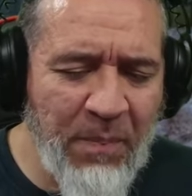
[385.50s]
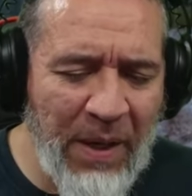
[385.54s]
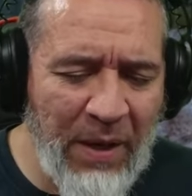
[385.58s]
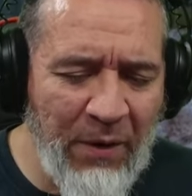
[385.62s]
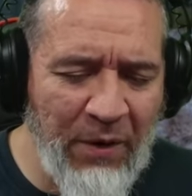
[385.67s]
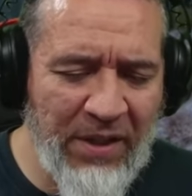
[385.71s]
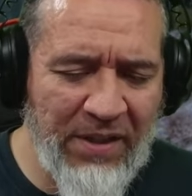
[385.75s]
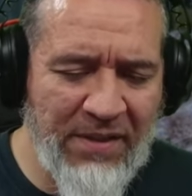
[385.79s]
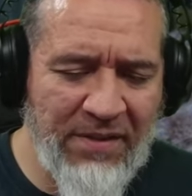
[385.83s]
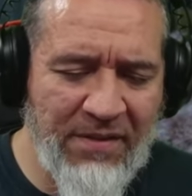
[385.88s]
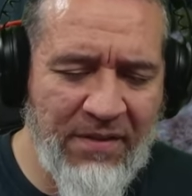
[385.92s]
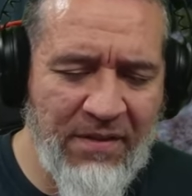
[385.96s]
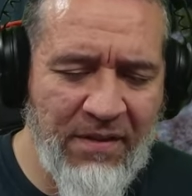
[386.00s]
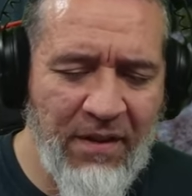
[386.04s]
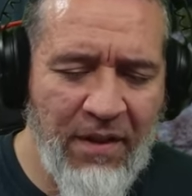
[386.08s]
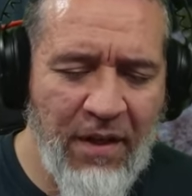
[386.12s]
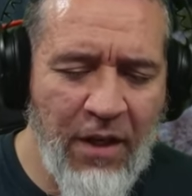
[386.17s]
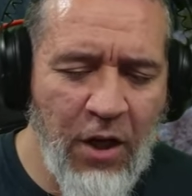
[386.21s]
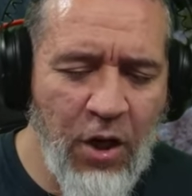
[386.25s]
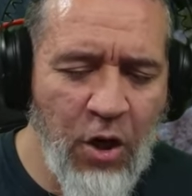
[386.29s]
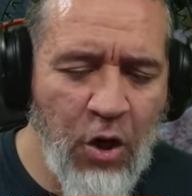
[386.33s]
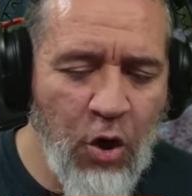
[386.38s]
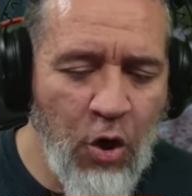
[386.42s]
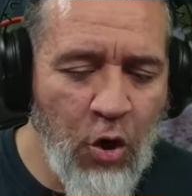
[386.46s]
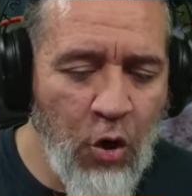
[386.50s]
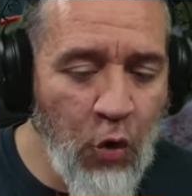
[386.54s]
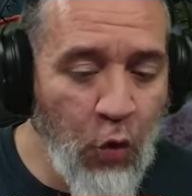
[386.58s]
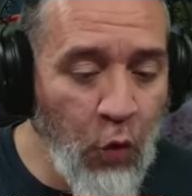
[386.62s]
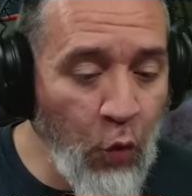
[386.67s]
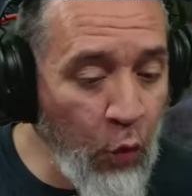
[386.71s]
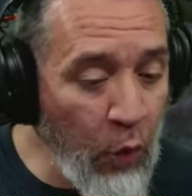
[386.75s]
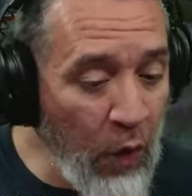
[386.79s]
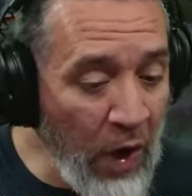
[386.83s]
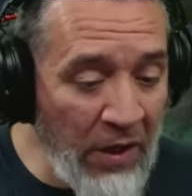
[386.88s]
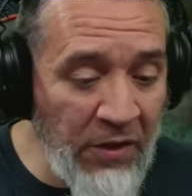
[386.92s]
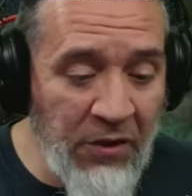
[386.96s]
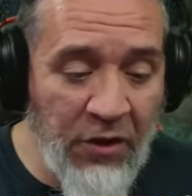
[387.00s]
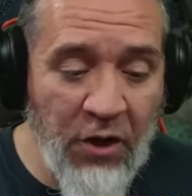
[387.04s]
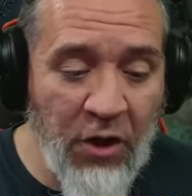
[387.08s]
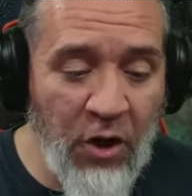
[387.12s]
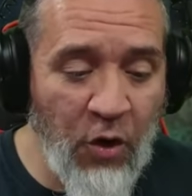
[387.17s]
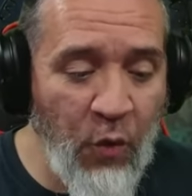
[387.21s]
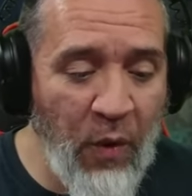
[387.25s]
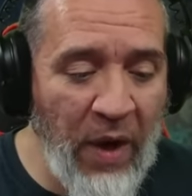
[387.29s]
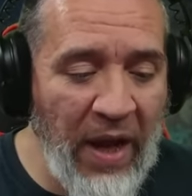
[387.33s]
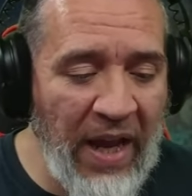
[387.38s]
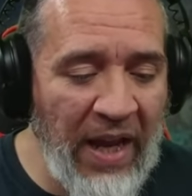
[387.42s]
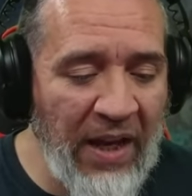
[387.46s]
spirits, wandered
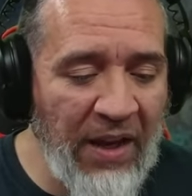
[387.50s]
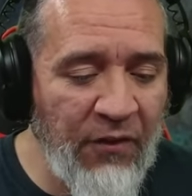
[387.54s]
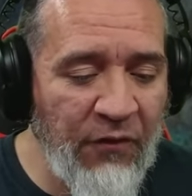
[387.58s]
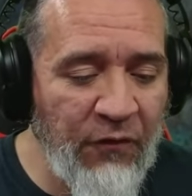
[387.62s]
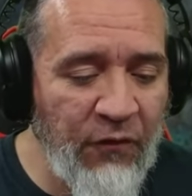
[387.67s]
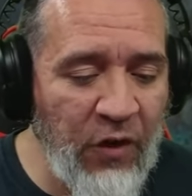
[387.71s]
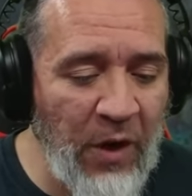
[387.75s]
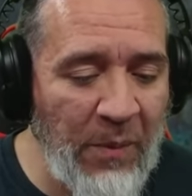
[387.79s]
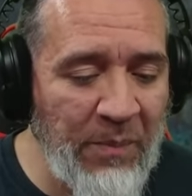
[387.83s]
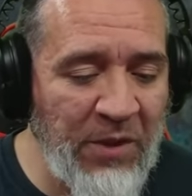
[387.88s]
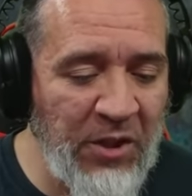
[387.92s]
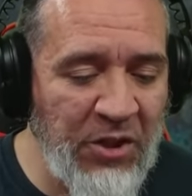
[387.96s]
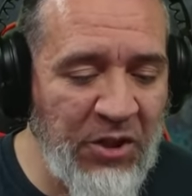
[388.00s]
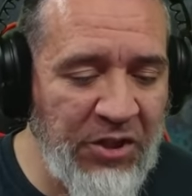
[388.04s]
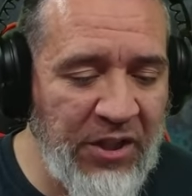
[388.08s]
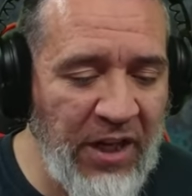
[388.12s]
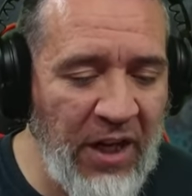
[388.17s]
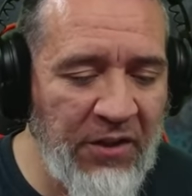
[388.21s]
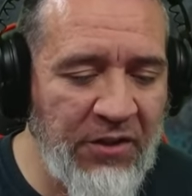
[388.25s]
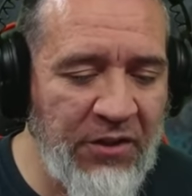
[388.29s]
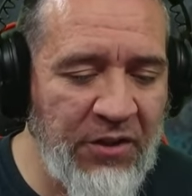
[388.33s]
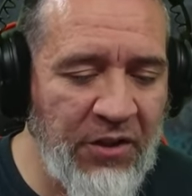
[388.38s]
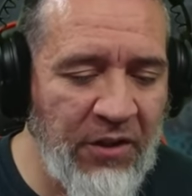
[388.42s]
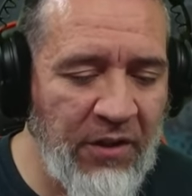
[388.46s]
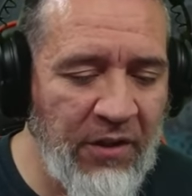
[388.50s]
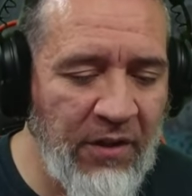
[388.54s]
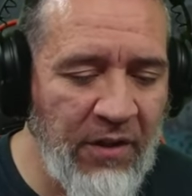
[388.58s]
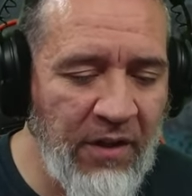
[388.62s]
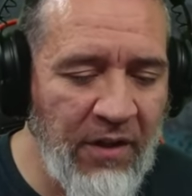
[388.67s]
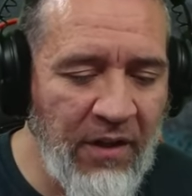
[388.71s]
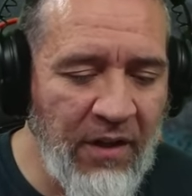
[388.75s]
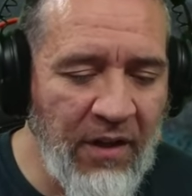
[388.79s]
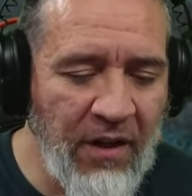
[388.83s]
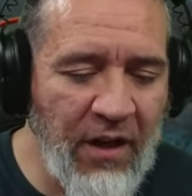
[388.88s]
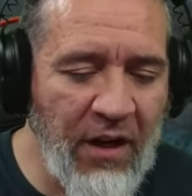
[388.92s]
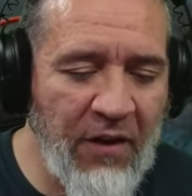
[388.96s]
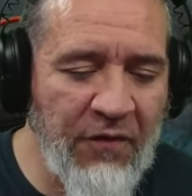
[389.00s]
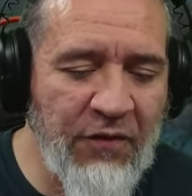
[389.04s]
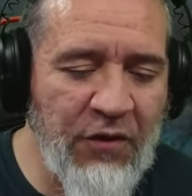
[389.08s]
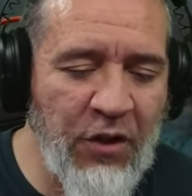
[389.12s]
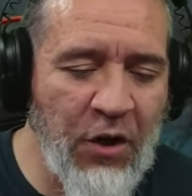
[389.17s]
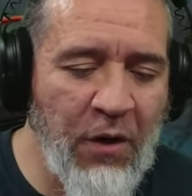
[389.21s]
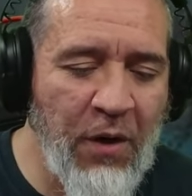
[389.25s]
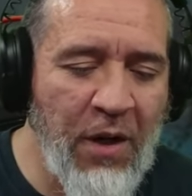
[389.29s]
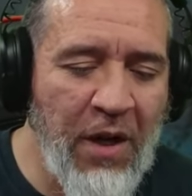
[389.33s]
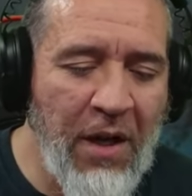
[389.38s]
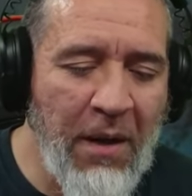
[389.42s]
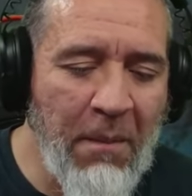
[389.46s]
away from the shelter of
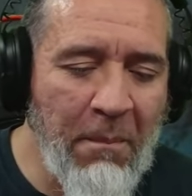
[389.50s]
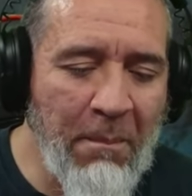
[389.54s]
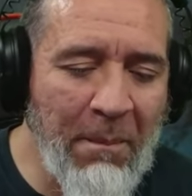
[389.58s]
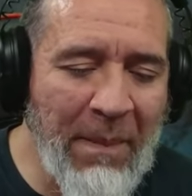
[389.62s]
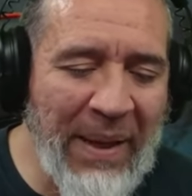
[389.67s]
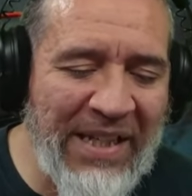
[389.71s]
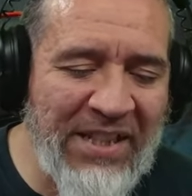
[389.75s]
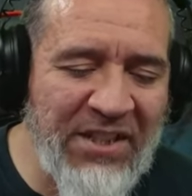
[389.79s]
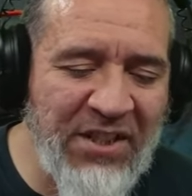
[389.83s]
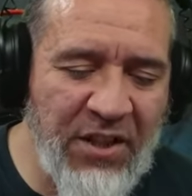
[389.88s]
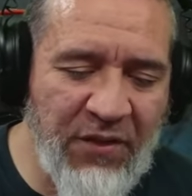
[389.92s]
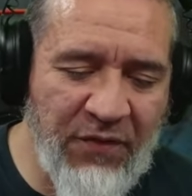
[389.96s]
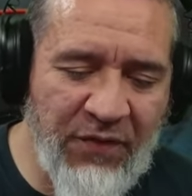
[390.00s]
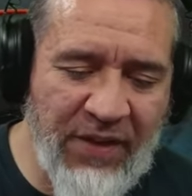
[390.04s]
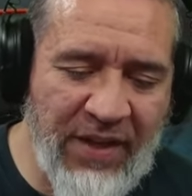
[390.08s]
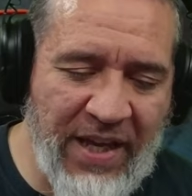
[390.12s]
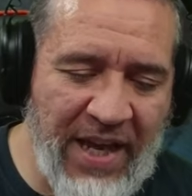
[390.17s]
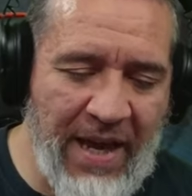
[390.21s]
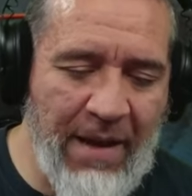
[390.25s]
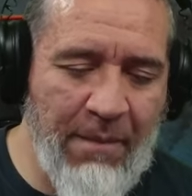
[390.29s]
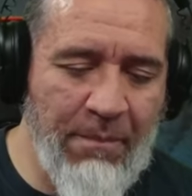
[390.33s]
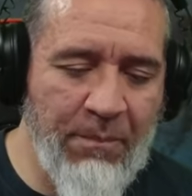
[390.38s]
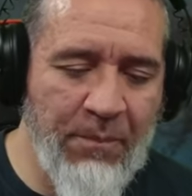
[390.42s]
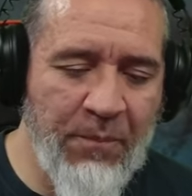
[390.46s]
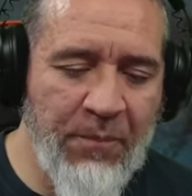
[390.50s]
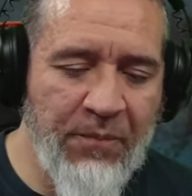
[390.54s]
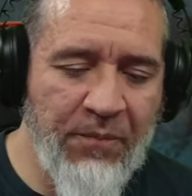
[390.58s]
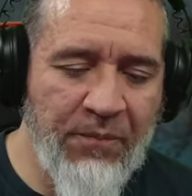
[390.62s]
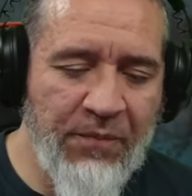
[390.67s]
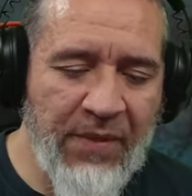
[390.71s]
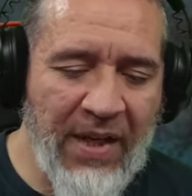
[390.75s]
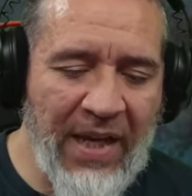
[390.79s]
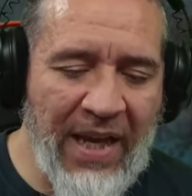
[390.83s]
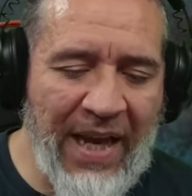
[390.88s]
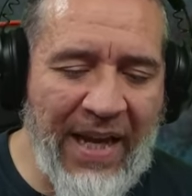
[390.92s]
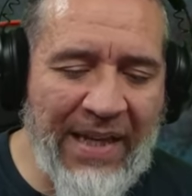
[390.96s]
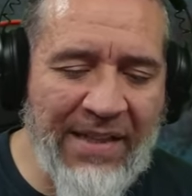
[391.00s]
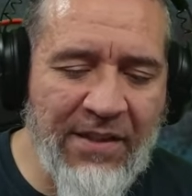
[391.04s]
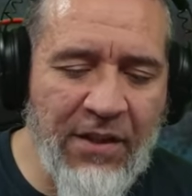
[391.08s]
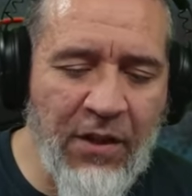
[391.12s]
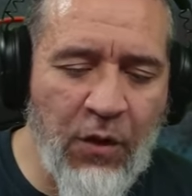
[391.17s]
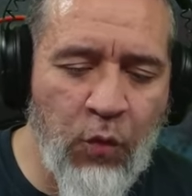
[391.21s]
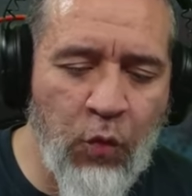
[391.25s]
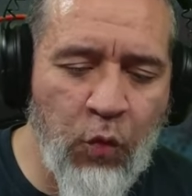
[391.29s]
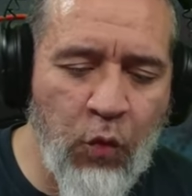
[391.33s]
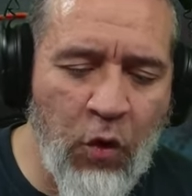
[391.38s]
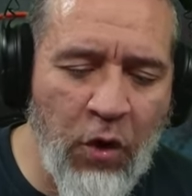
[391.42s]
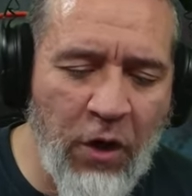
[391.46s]
their makeshift camp and
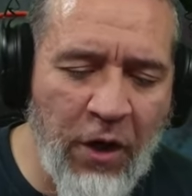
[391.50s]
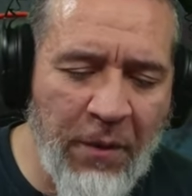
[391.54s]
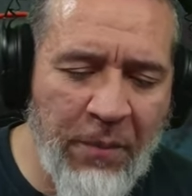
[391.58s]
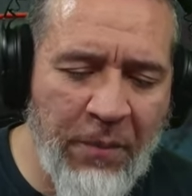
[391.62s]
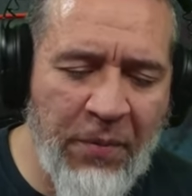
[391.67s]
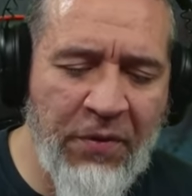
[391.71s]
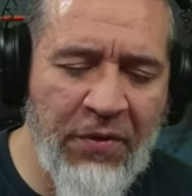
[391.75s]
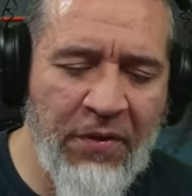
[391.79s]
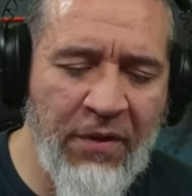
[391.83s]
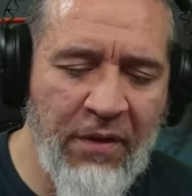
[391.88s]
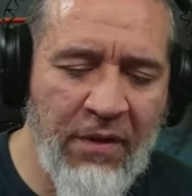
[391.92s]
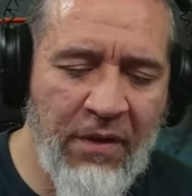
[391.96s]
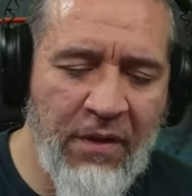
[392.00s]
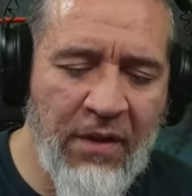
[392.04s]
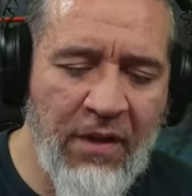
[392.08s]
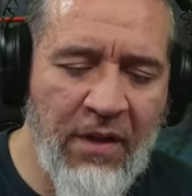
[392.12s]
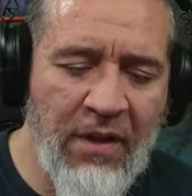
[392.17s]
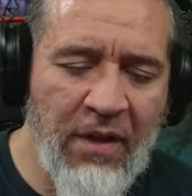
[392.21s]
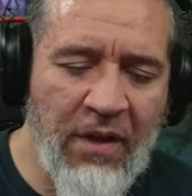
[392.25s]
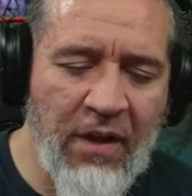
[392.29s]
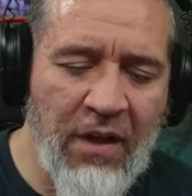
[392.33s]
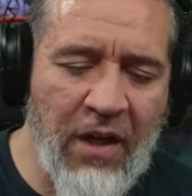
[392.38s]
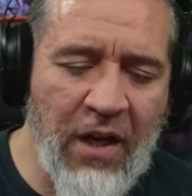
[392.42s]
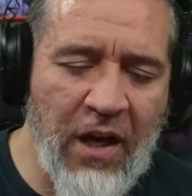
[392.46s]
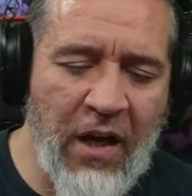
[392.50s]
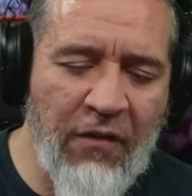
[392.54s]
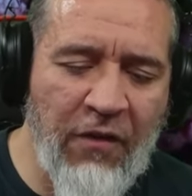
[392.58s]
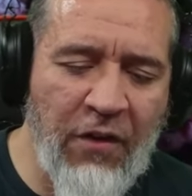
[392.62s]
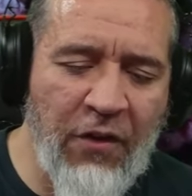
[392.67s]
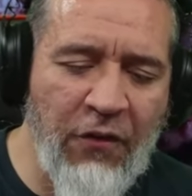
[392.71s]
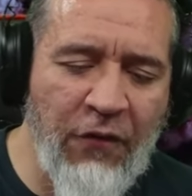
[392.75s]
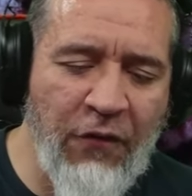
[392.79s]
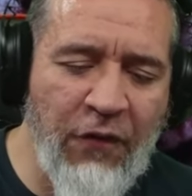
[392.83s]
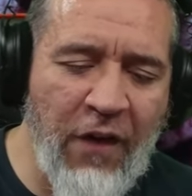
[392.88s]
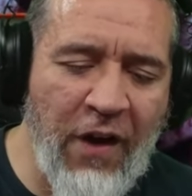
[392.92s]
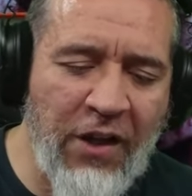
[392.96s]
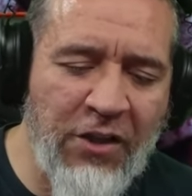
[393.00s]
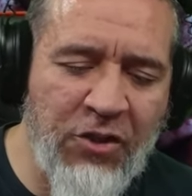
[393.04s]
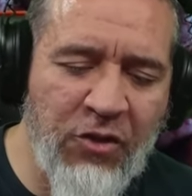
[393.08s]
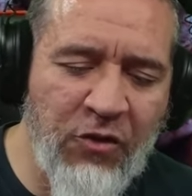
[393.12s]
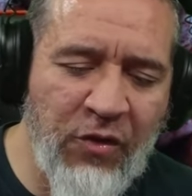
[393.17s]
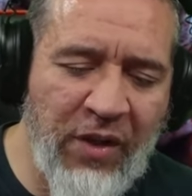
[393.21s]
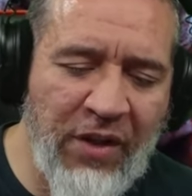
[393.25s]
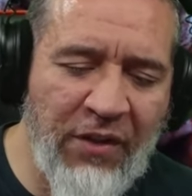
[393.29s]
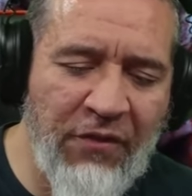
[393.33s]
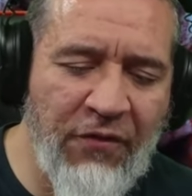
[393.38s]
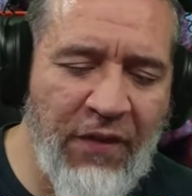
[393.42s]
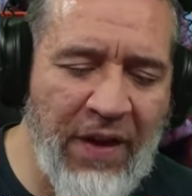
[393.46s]
the warmth of a
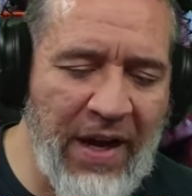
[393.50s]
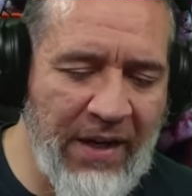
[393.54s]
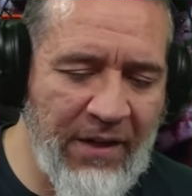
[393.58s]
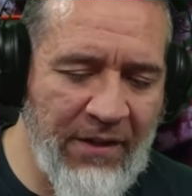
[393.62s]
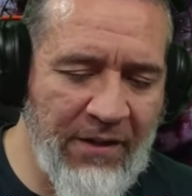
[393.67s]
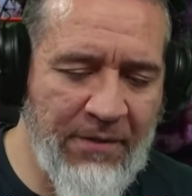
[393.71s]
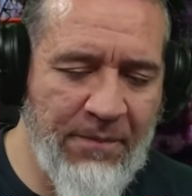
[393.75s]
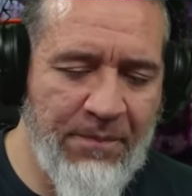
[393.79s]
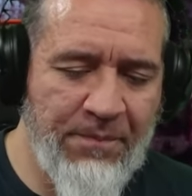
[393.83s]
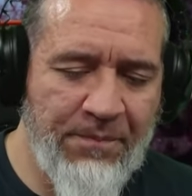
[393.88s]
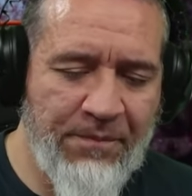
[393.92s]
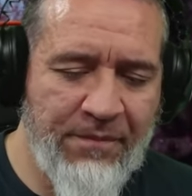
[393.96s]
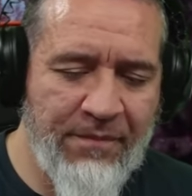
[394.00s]
faltering fire.